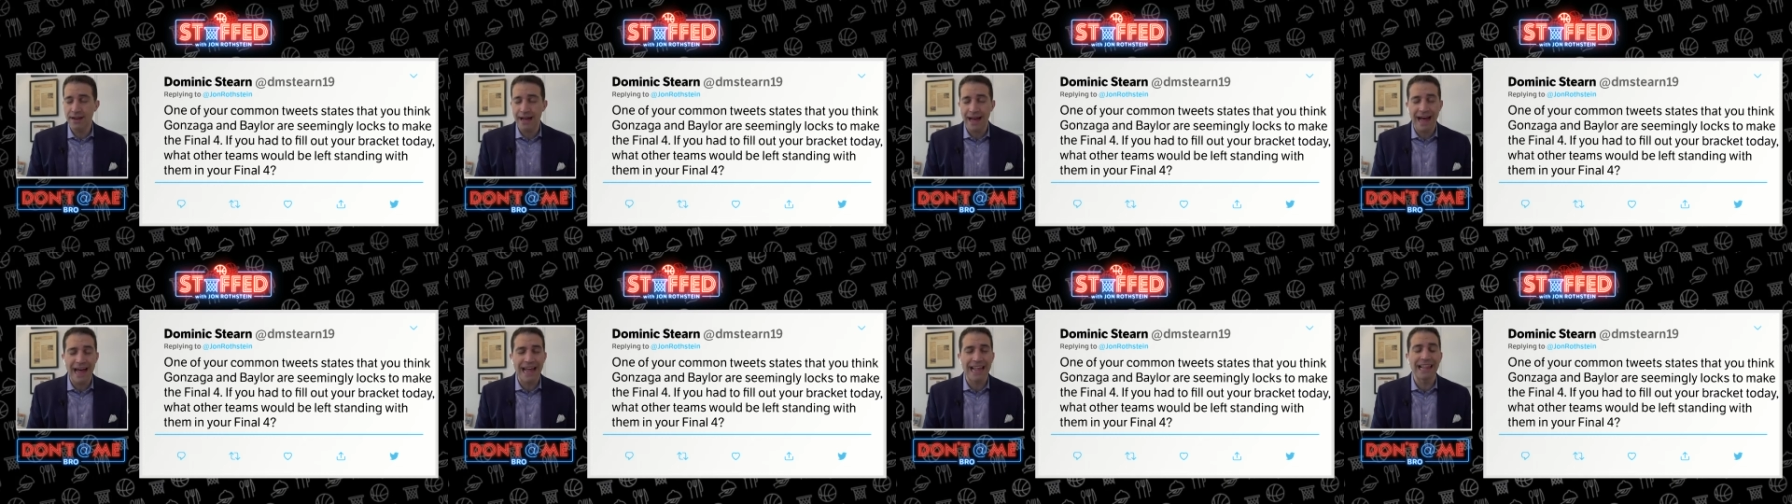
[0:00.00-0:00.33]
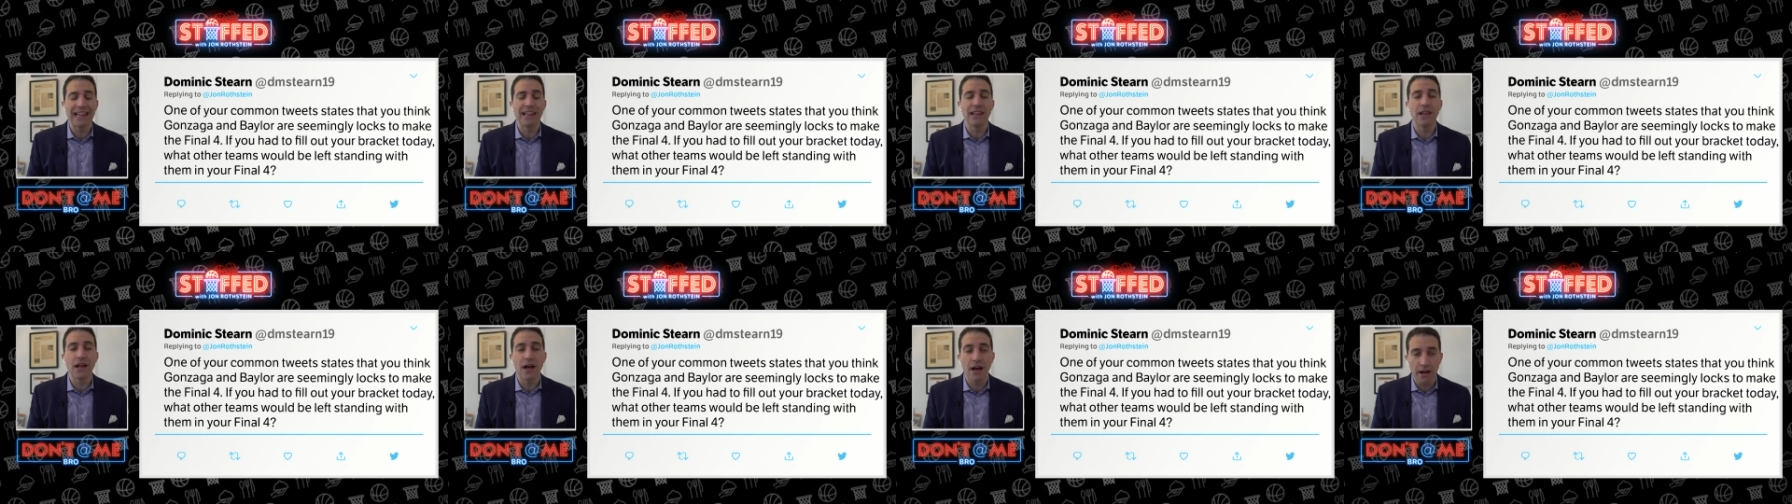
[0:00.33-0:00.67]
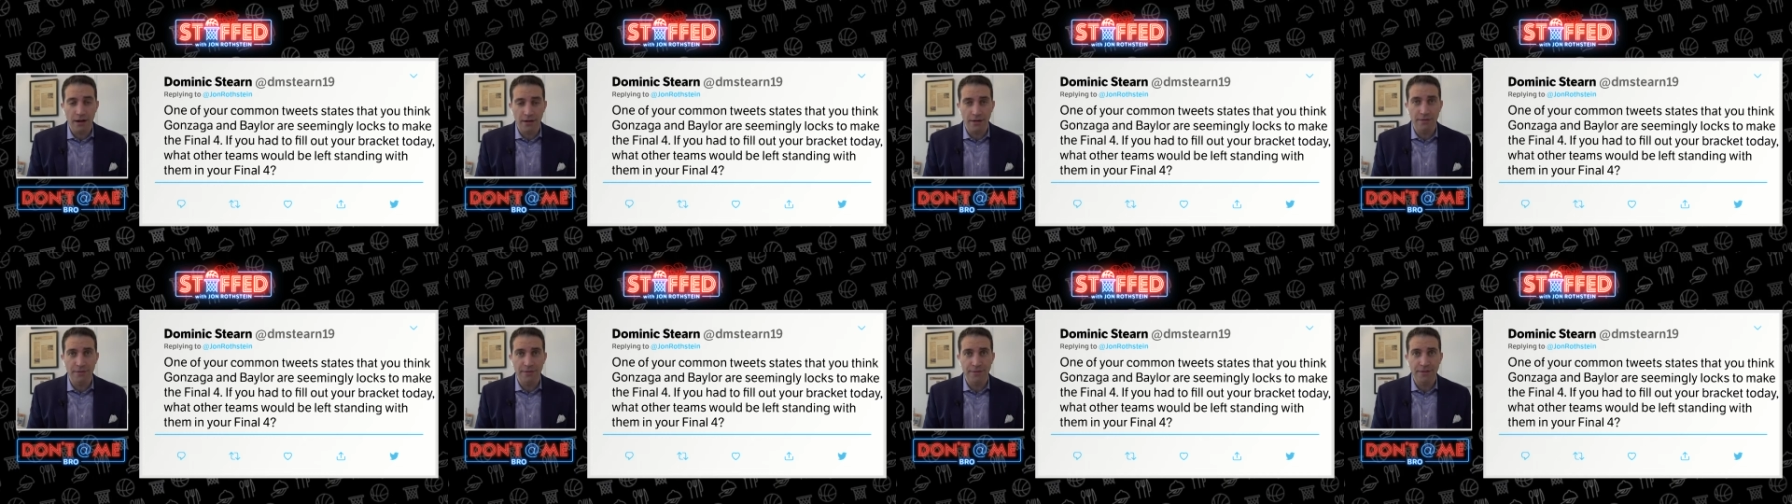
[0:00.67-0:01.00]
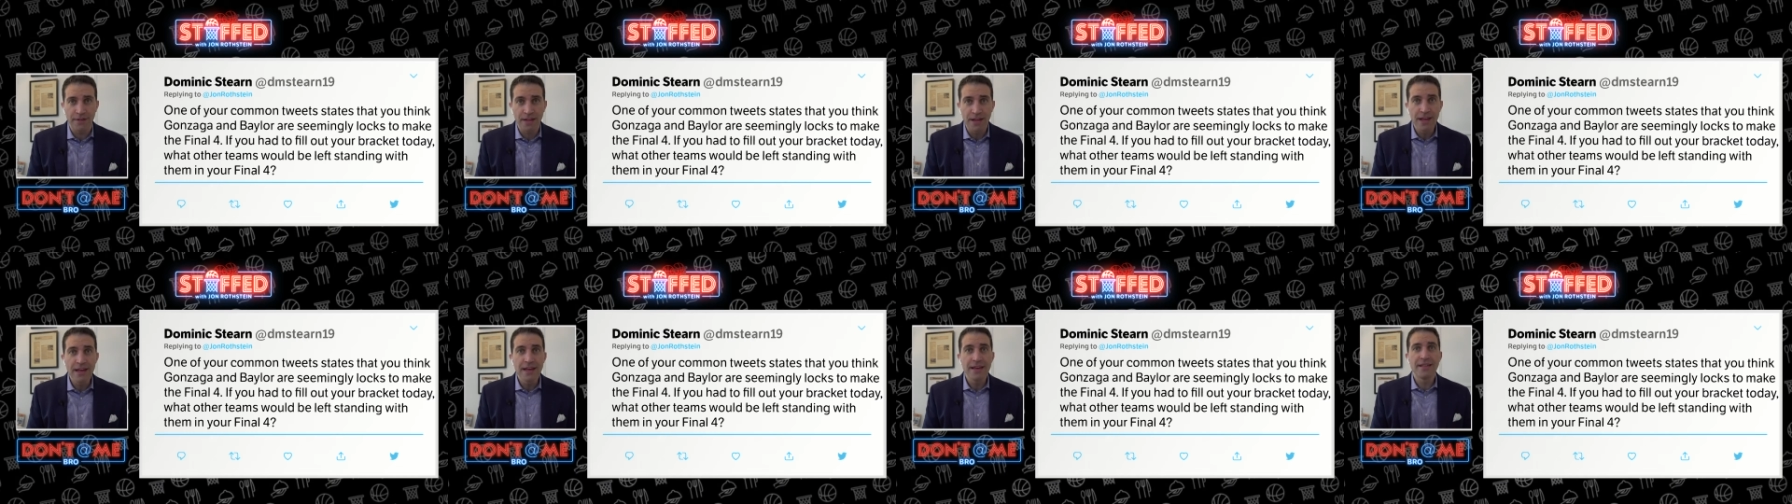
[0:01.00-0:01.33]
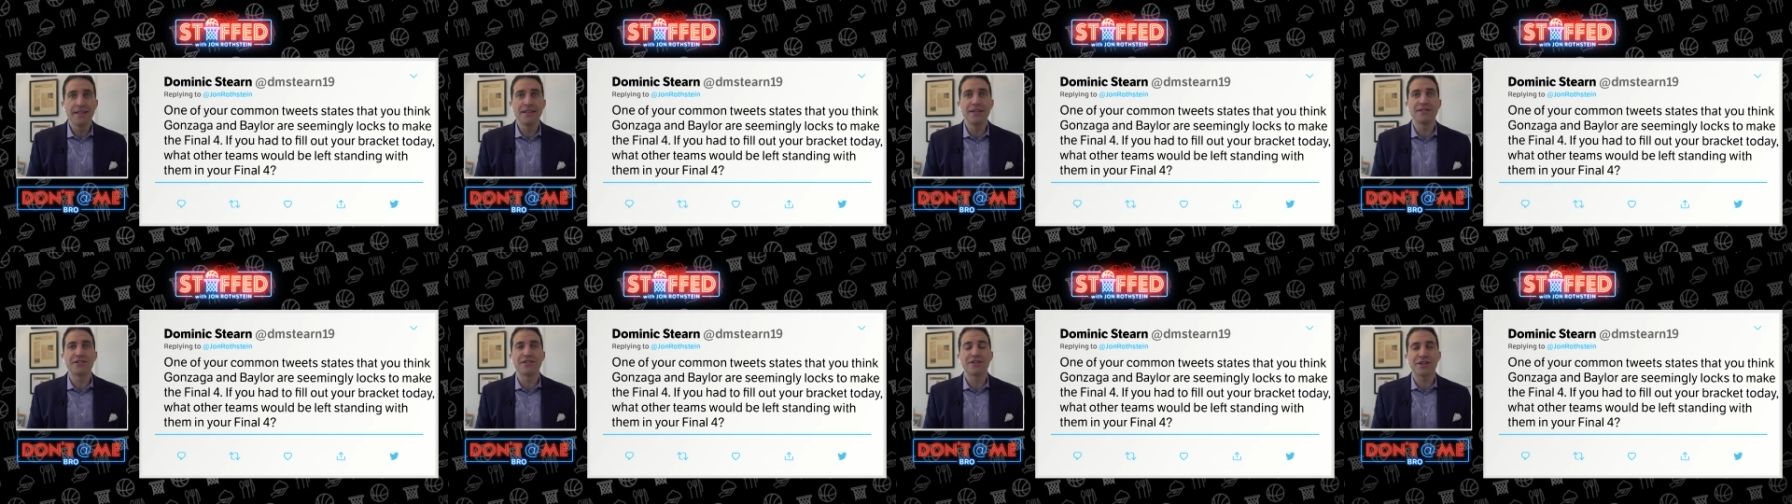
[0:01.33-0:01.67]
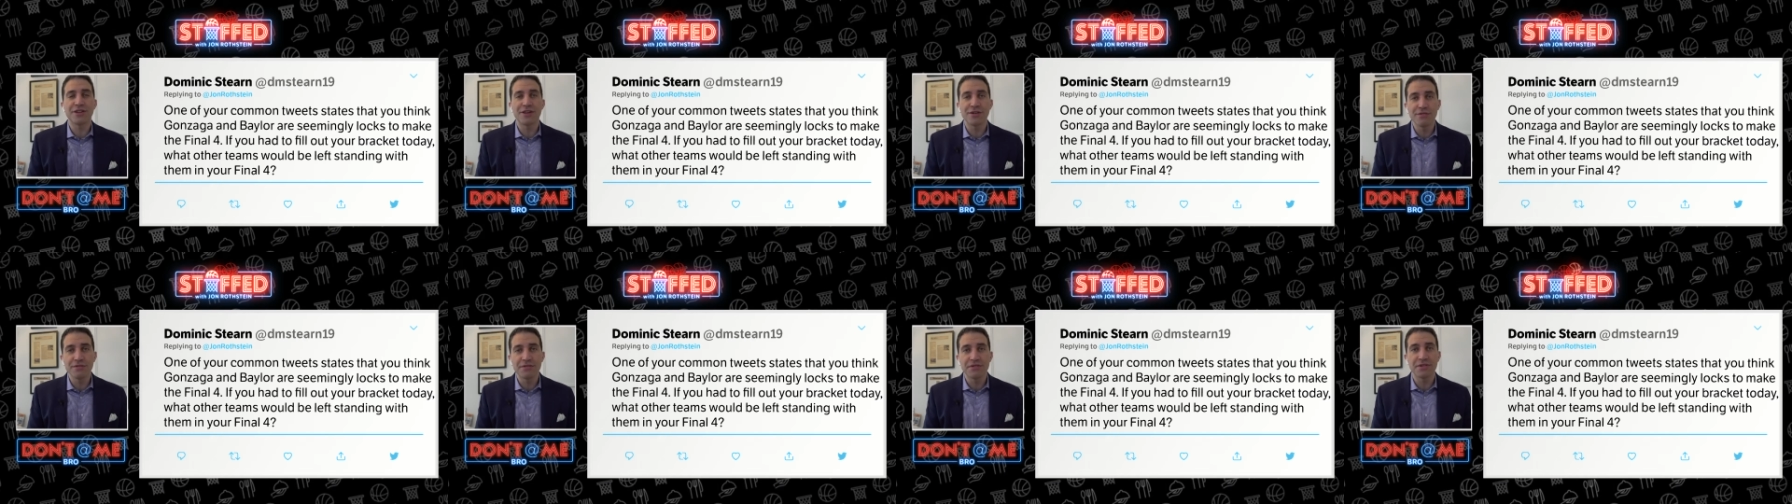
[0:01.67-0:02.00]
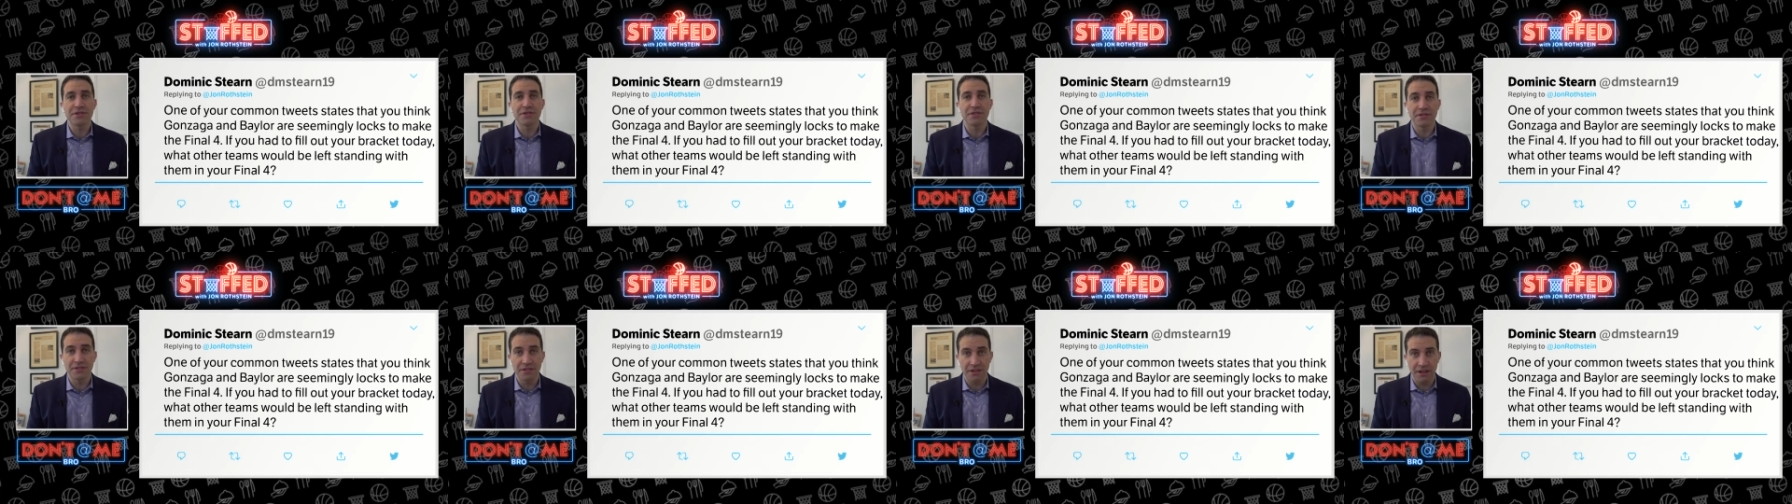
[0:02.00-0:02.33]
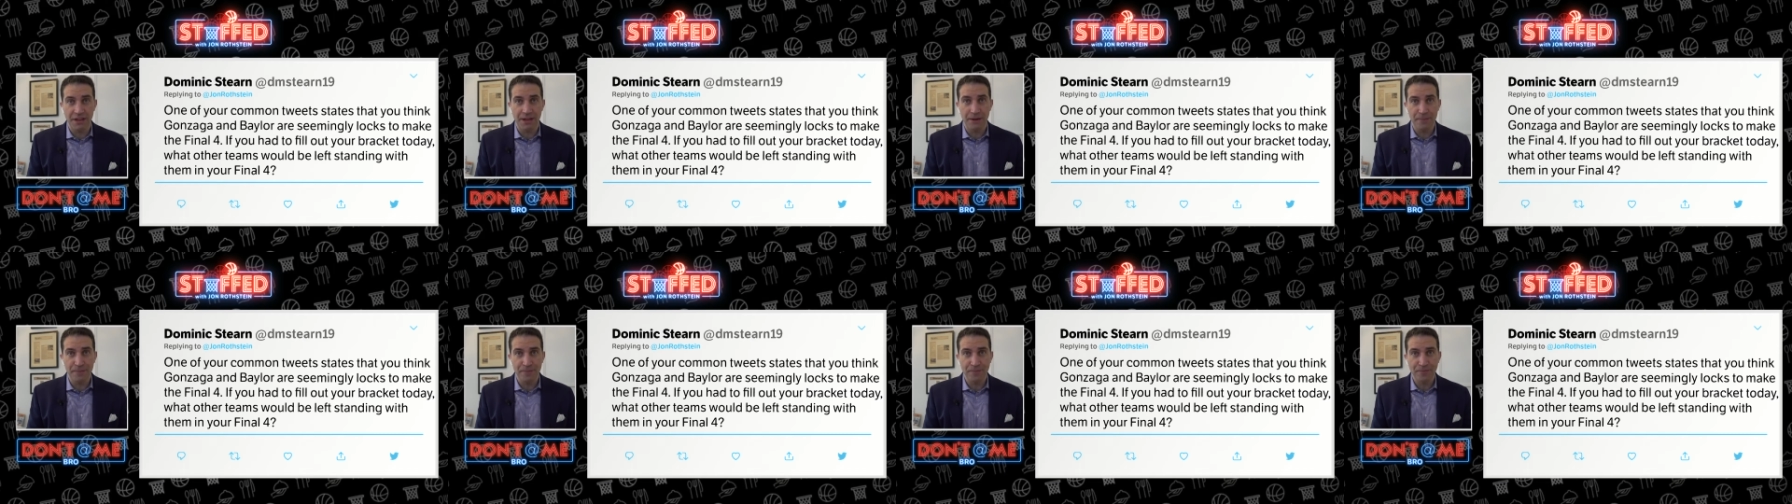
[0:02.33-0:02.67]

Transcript: I love this Houston team.